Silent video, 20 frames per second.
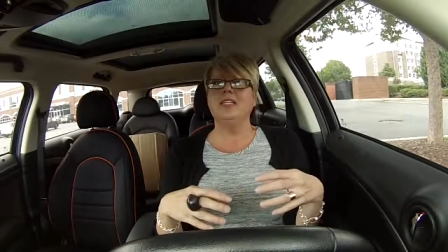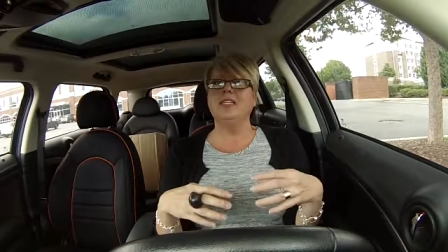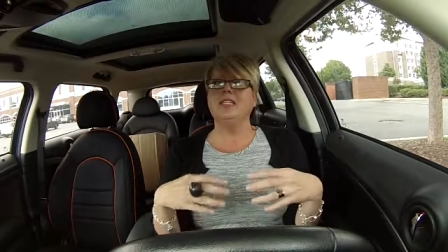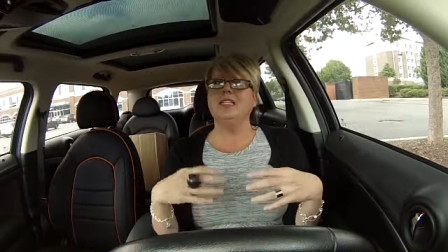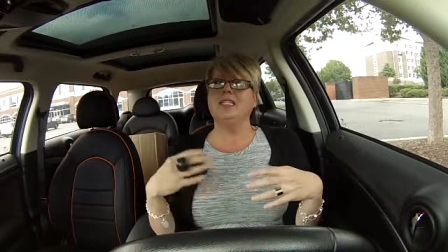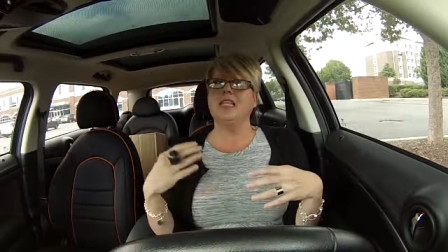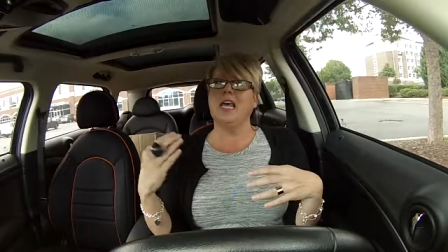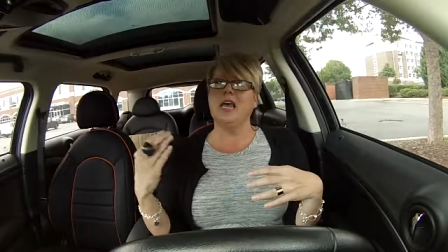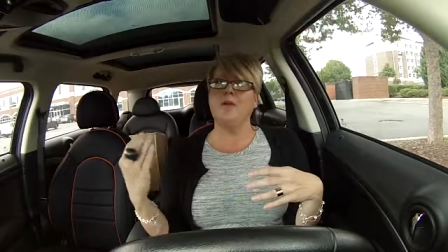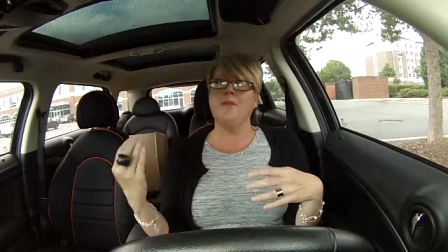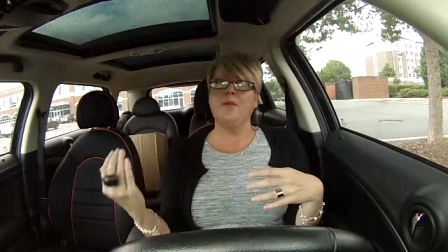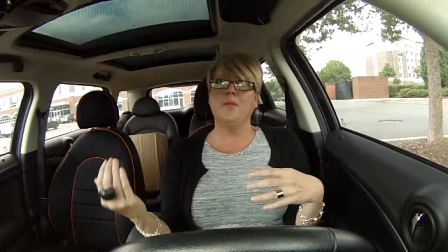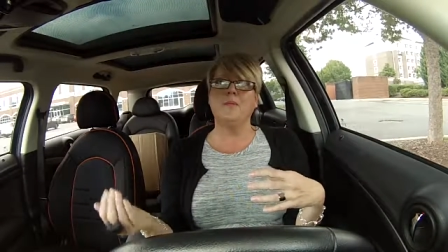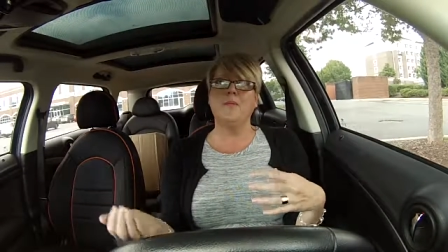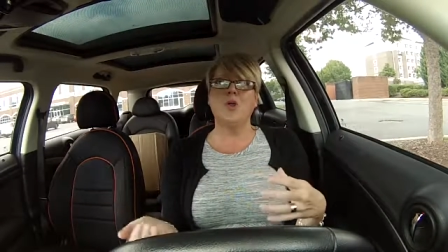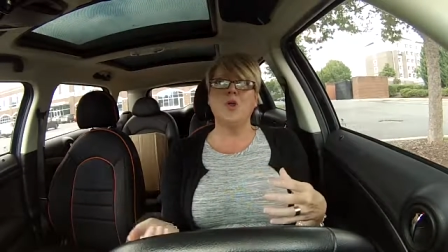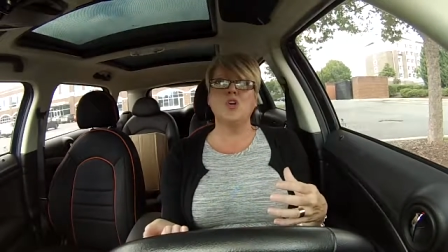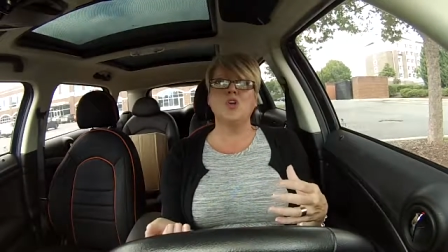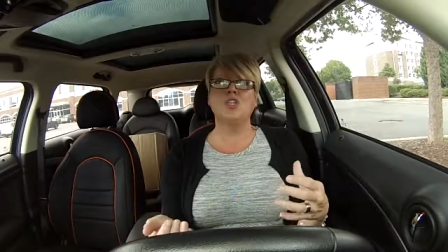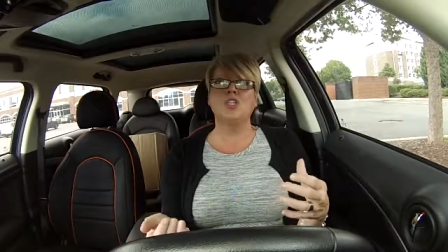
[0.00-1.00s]
it's time to
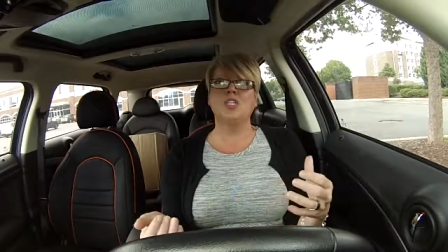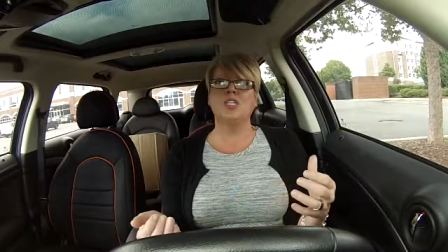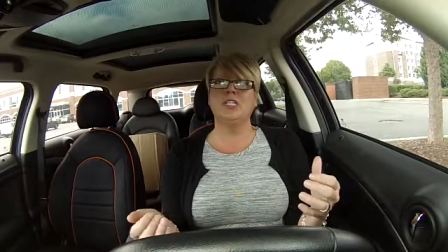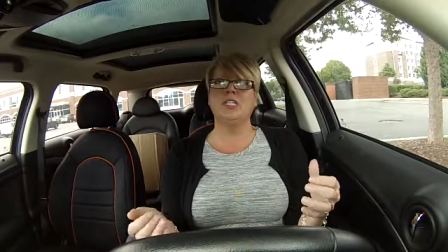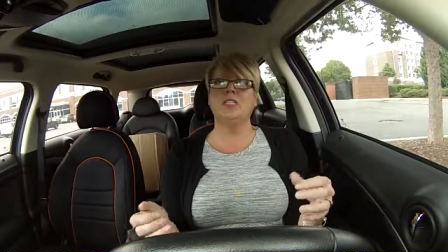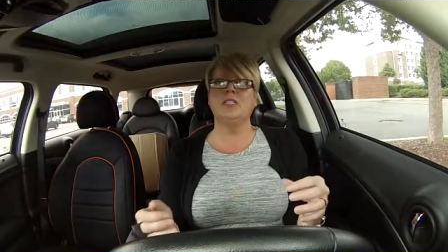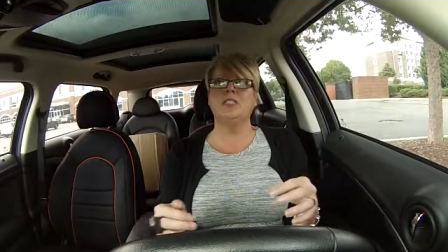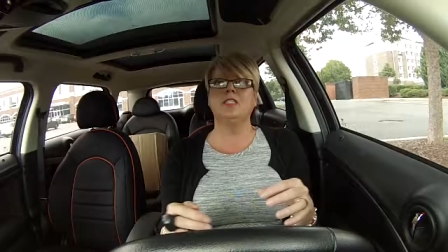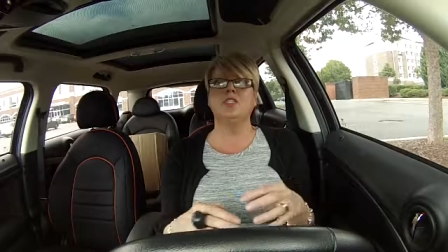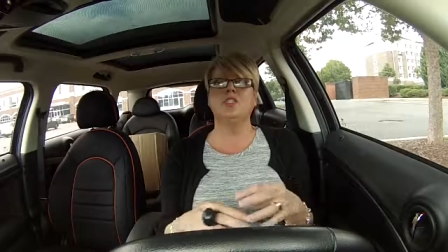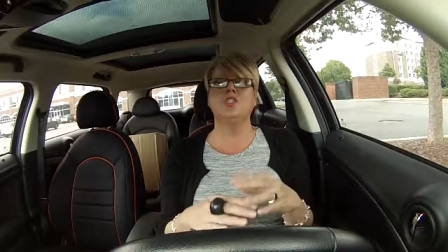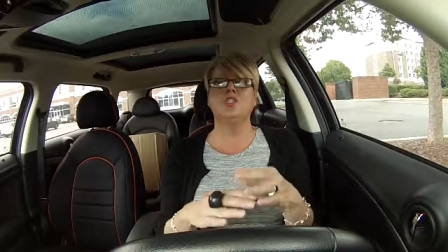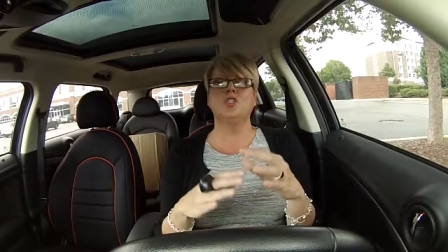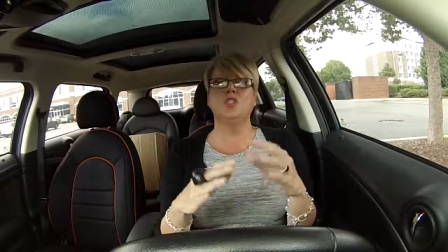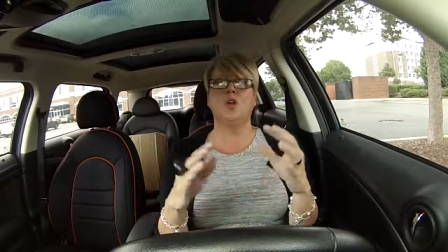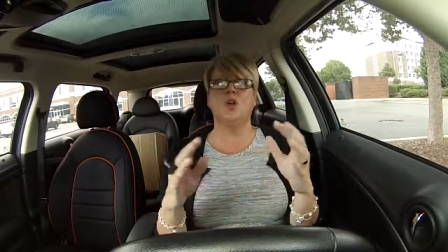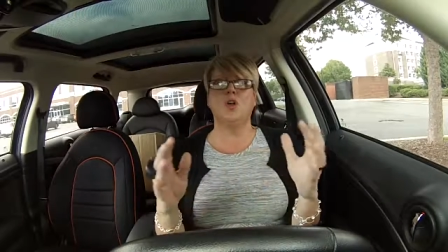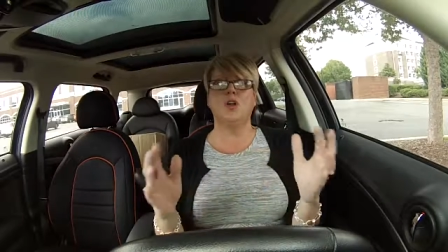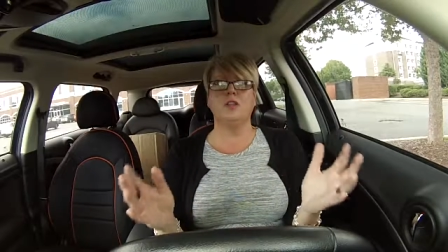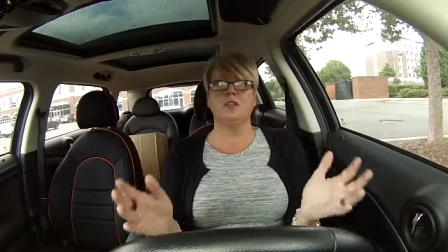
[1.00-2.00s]
purge it and
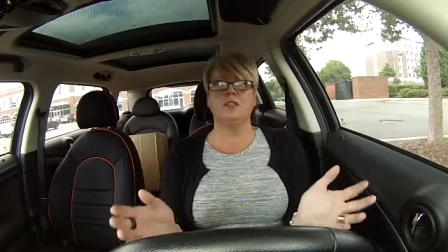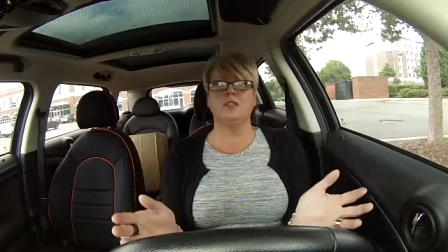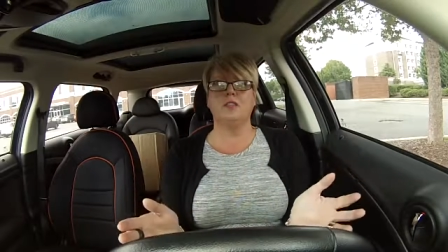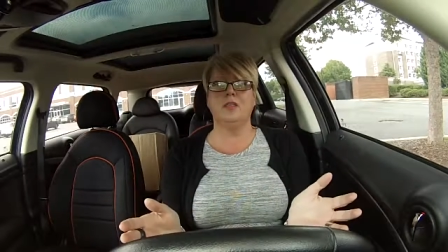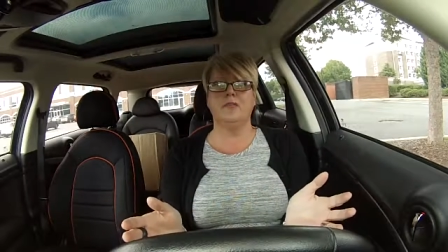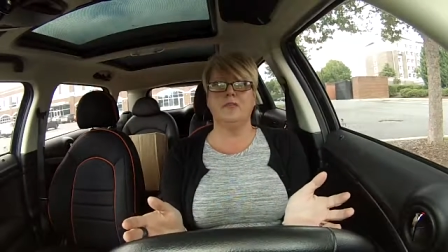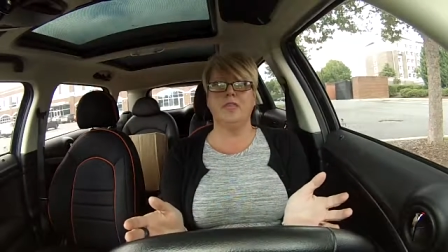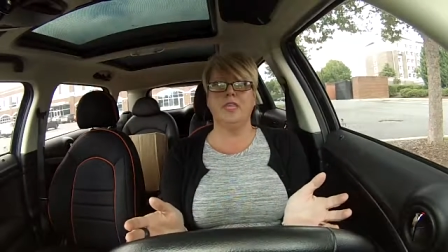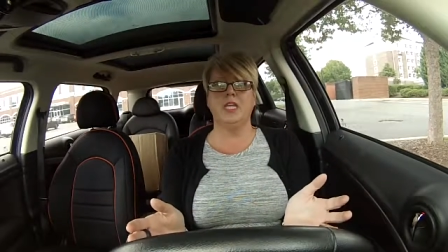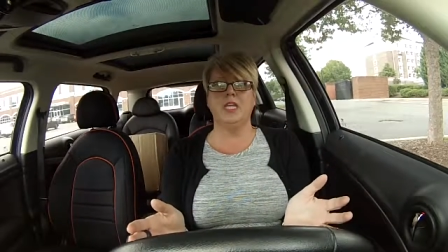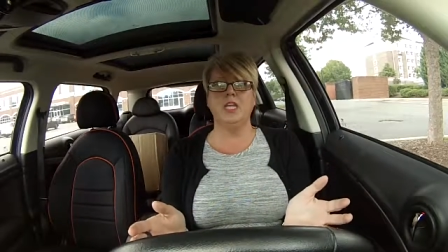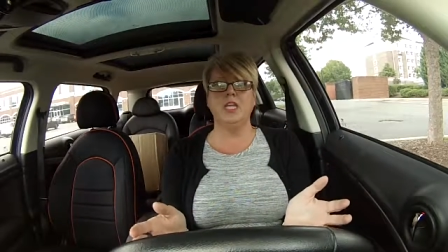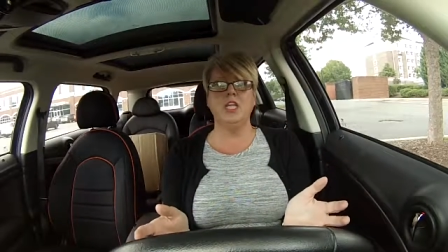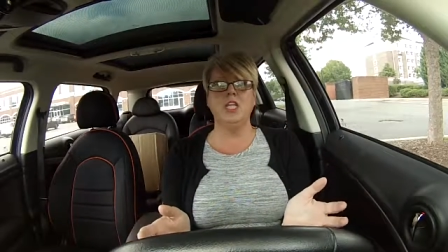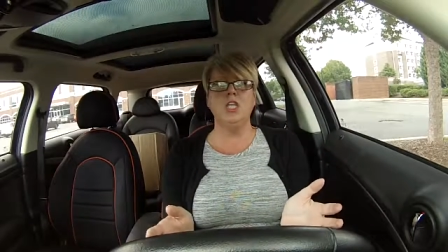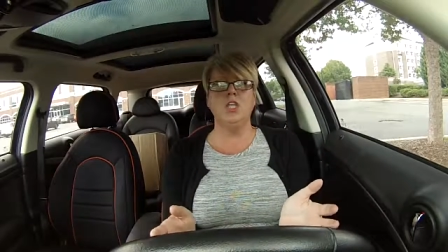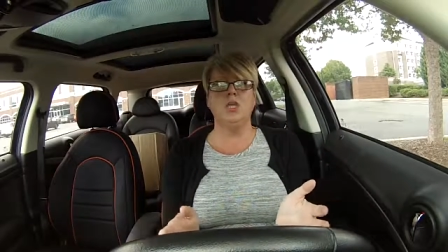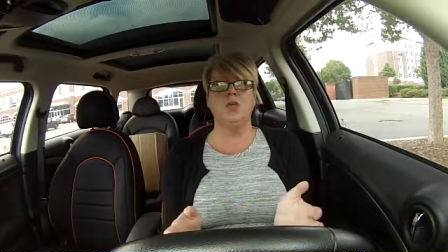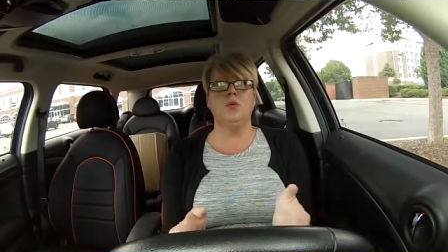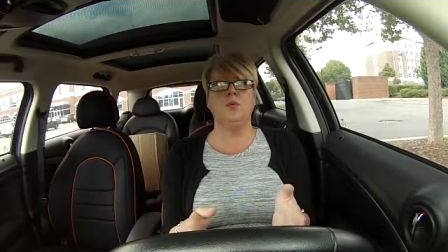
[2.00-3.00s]
start something
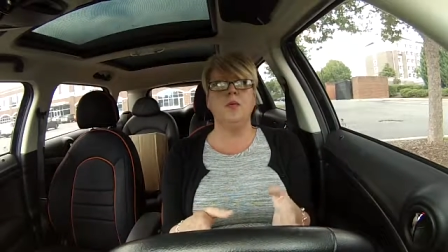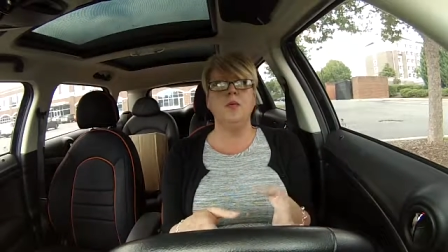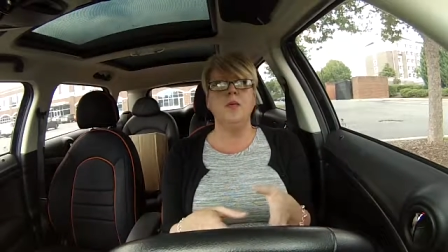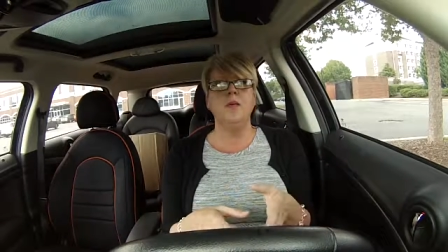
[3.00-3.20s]
new.